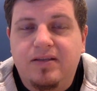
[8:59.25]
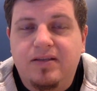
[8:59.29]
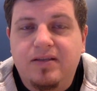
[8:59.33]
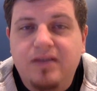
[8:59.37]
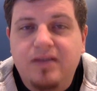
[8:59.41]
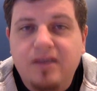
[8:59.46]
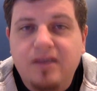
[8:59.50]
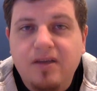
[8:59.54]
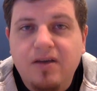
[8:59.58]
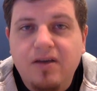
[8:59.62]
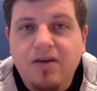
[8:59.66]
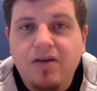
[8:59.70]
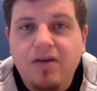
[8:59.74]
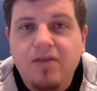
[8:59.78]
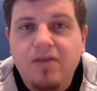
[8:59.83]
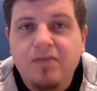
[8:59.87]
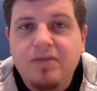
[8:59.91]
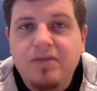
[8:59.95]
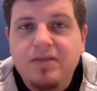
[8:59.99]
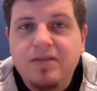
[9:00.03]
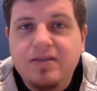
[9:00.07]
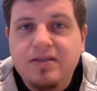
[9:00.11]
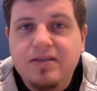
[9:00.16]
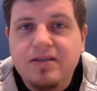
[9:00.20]
to
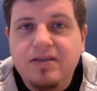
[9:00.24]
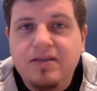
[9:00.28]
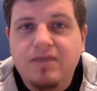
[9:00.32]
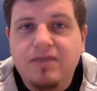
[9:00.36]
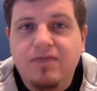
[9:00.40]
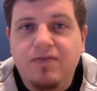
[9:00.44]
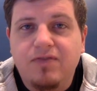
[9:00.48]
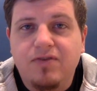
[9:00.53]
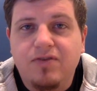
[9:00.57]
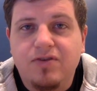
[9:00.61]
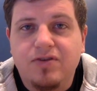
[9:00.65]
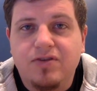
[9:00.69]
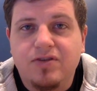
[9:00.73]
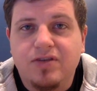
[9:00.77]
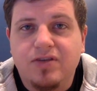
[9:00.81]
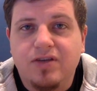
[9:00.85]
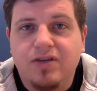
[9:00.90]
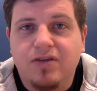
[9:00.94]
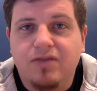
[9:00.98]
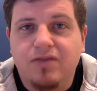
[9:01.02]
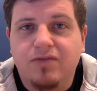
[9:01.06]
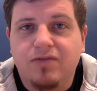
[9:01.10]
come and see for yourself.